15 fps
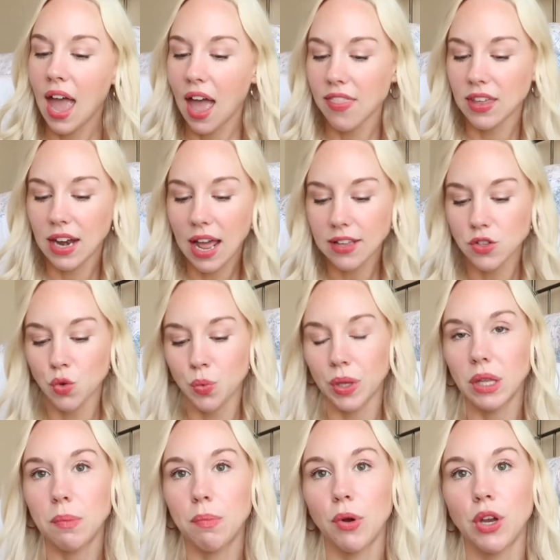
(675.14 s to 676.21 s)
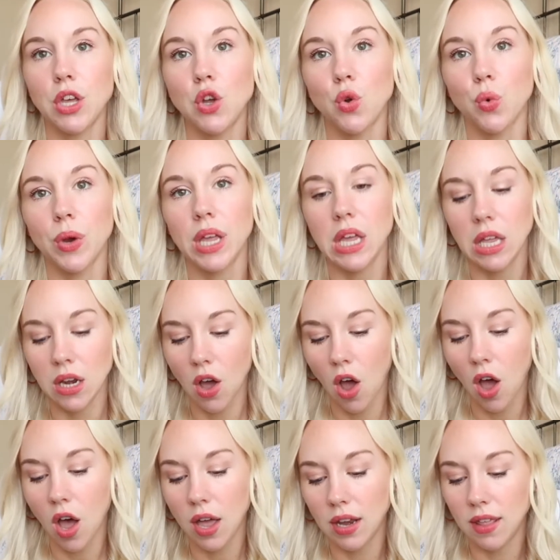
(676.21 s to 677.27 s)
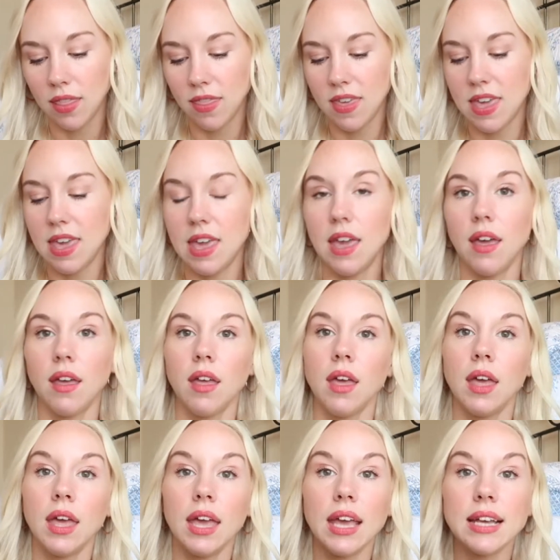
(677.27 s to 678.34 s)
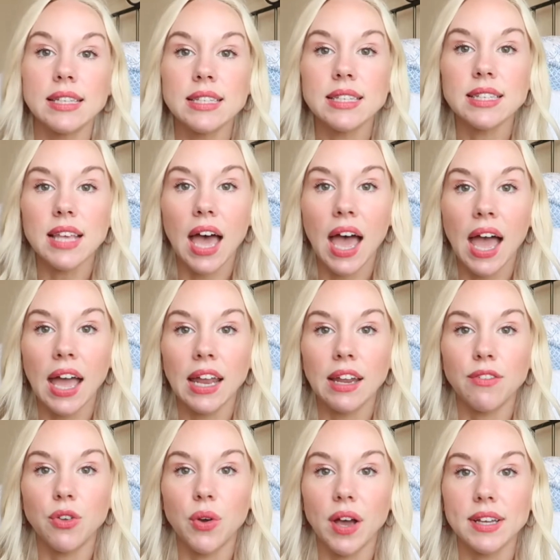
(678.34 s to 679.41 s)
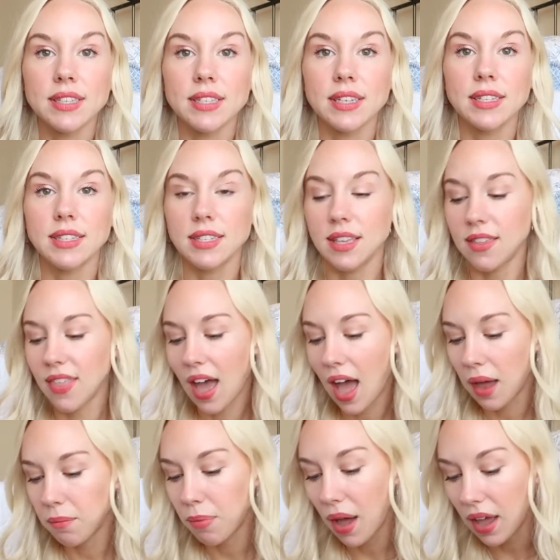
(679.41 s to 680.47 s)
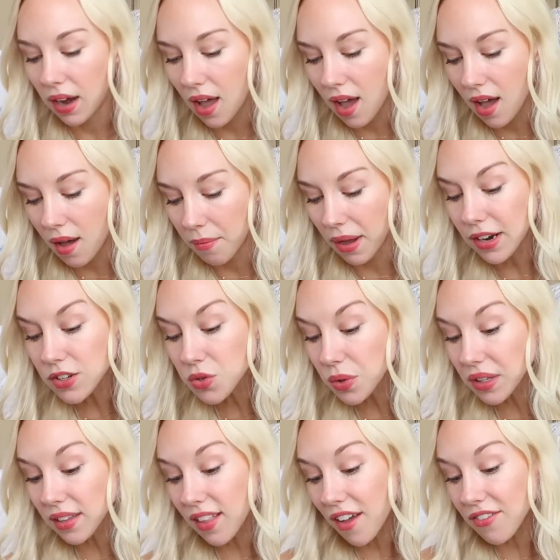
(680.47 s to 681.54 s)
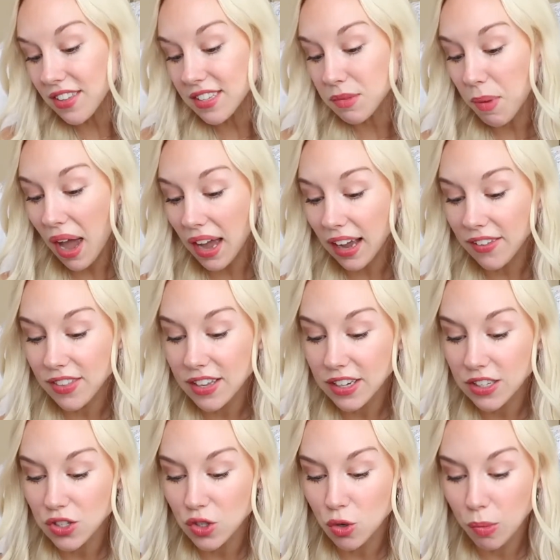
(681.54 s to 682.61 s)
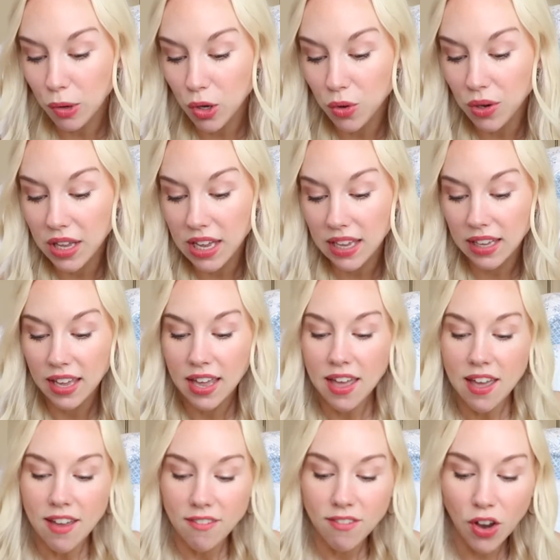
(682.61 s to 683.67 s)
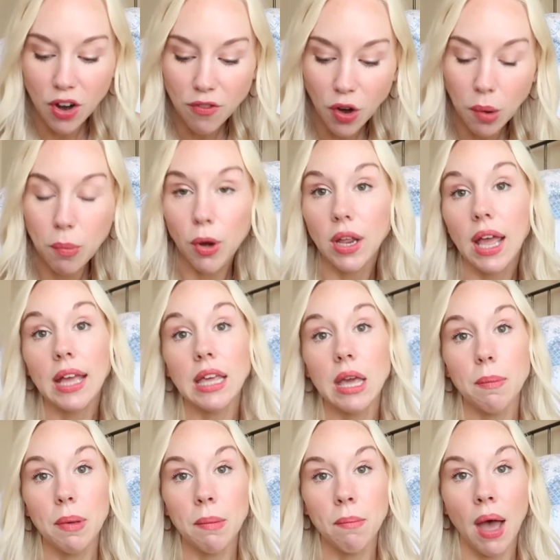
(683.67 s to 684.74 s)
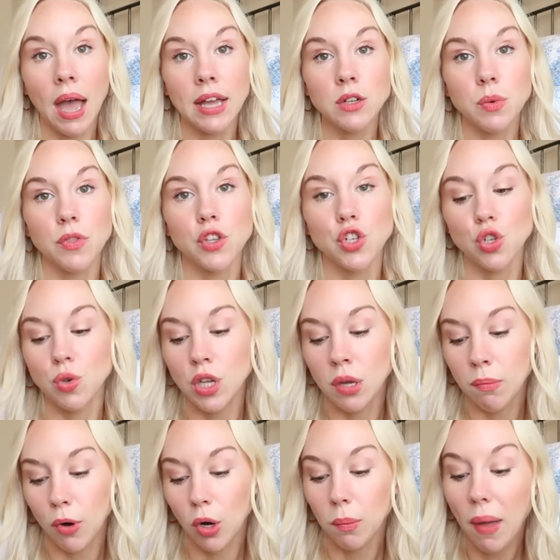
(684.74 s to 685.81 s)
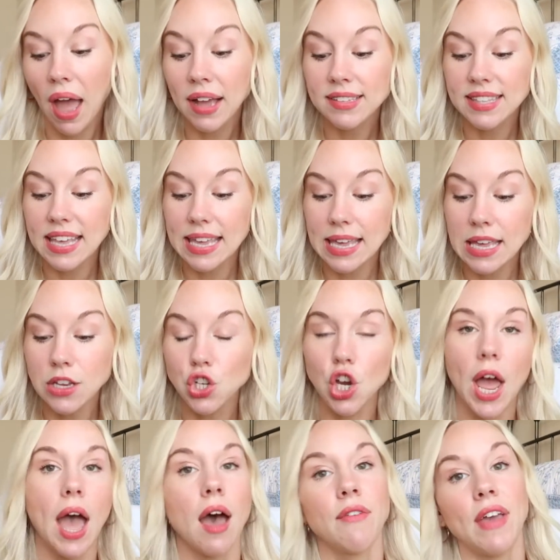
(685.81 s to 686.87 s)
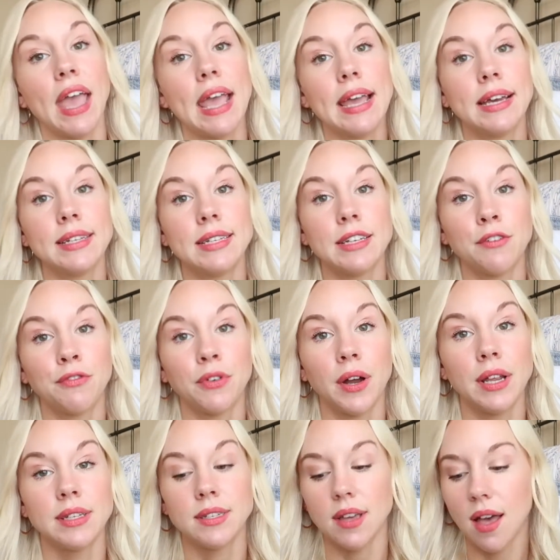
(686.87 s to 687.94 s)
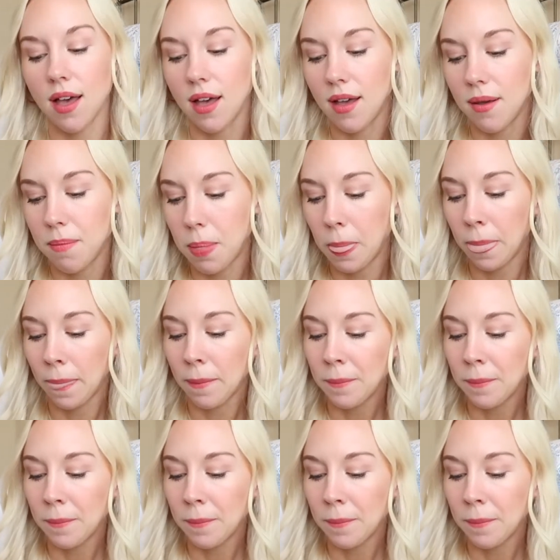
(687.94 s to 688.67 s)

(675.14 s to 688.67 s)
and then it has a really pretty green on the inside if you guys can see that but um, I just really love this bag I think it's super unique very very pretty and keep in mind with the Dooney and Bourke bags they each have a different um,